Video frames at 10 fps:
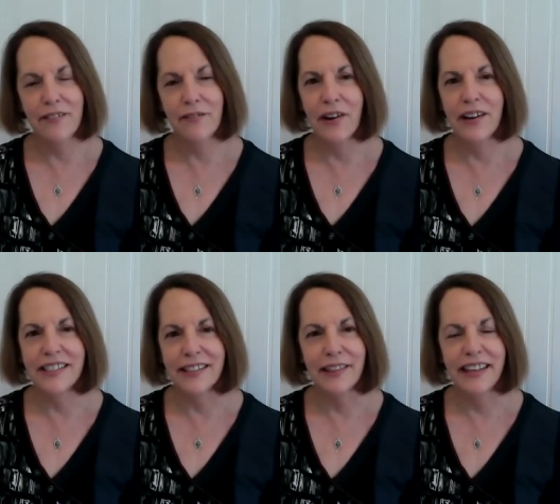it's
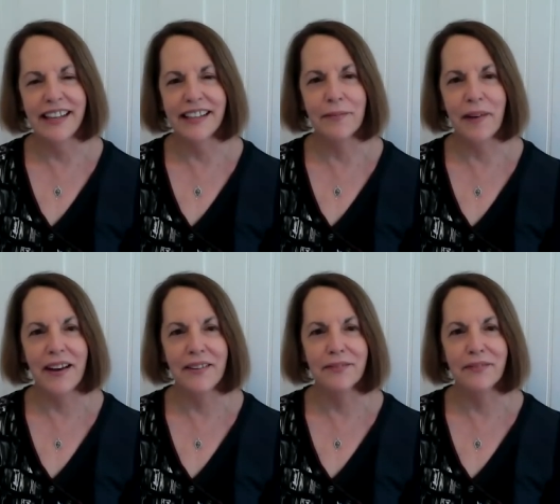kind of hard to
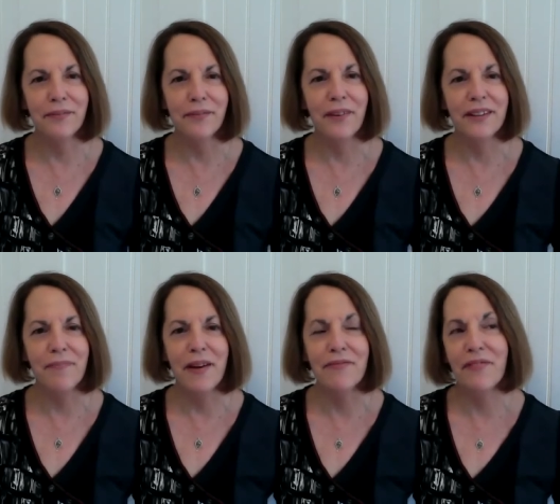think
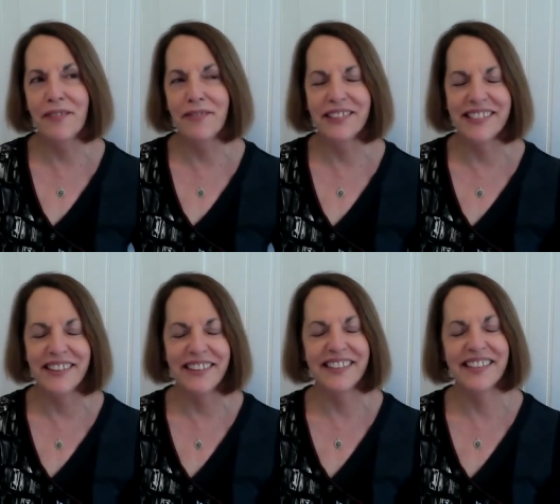about what my
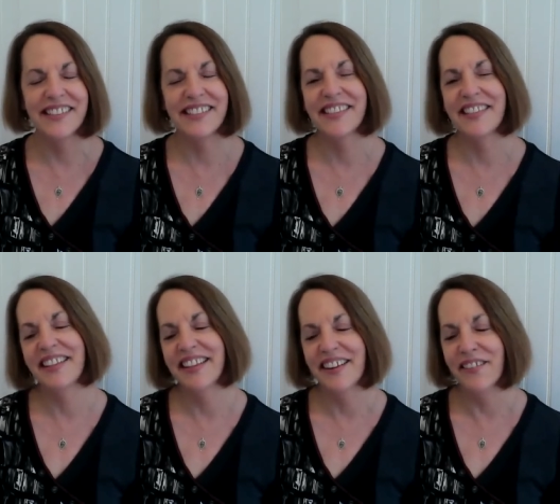favorites are
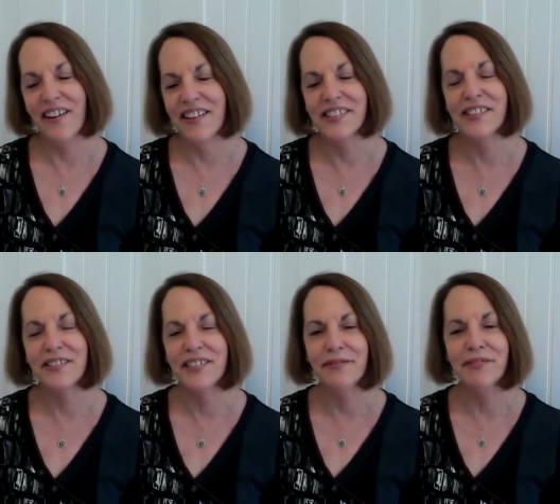because
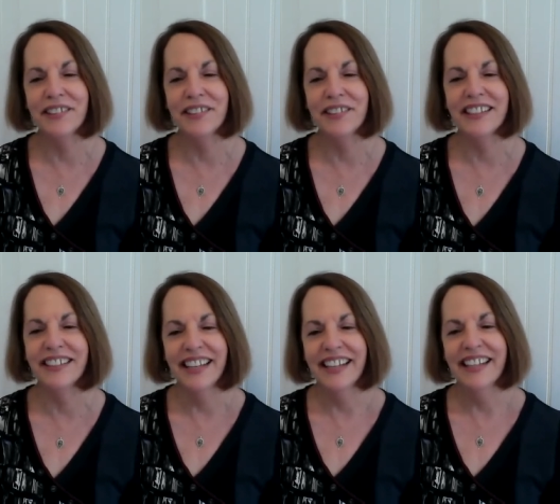they're all so
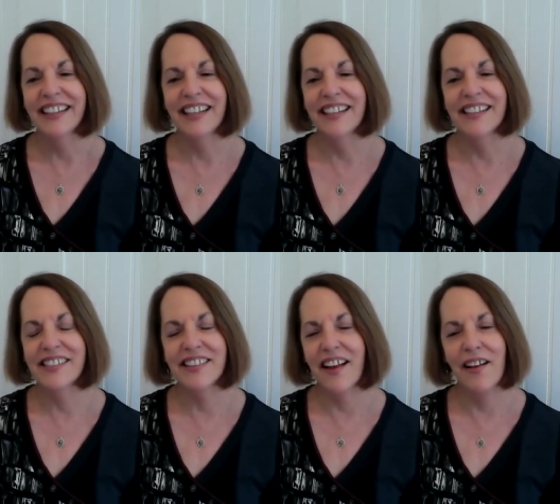different and
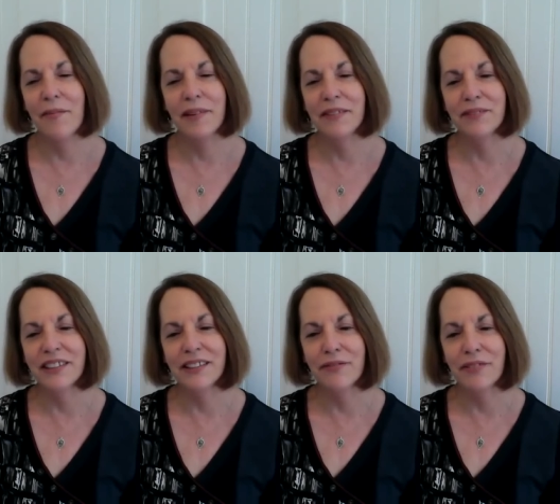it's
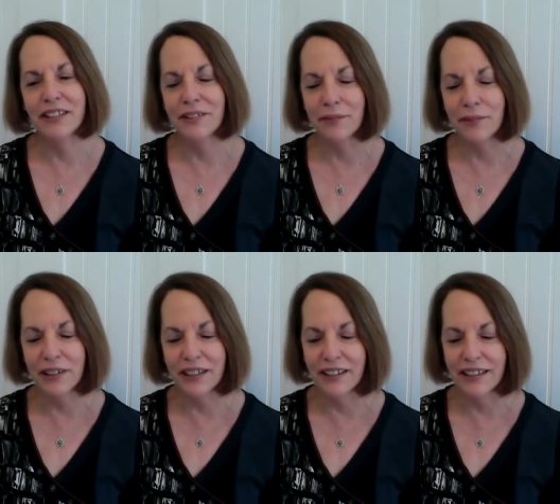all been really
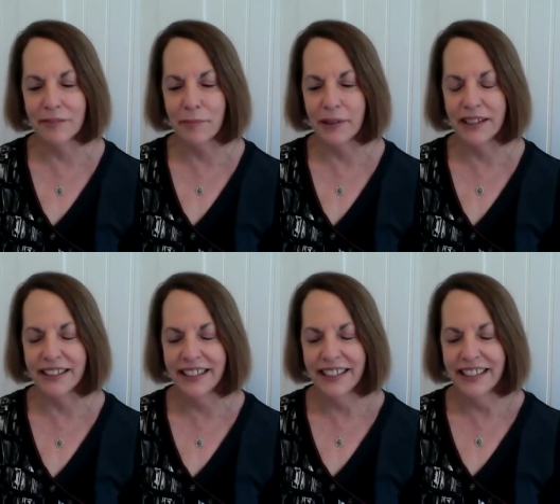fun to work
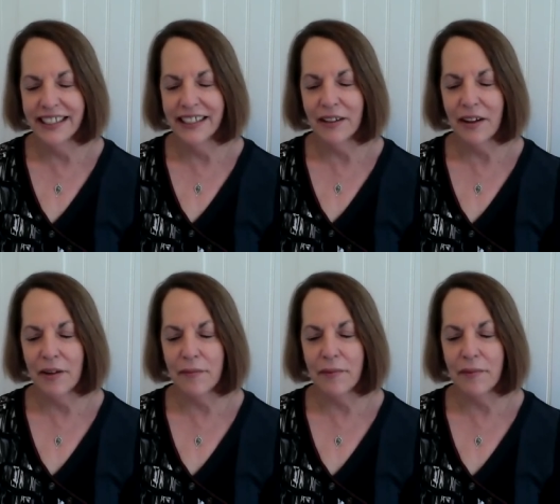on. But
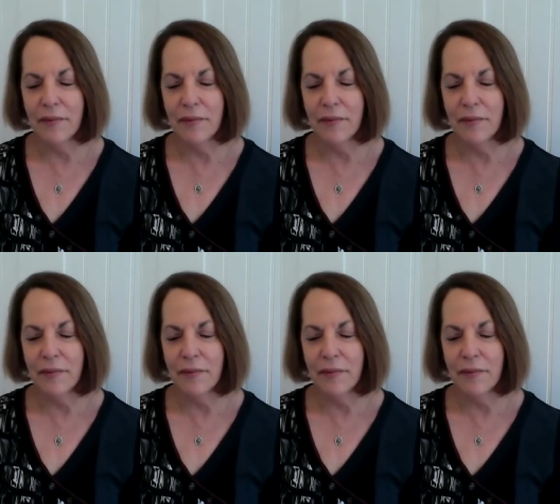um,
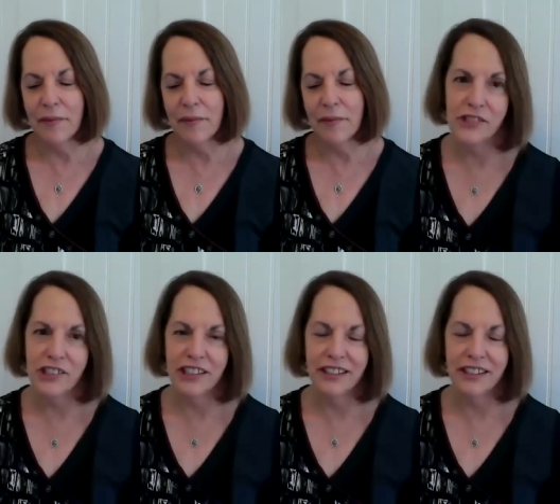a memorable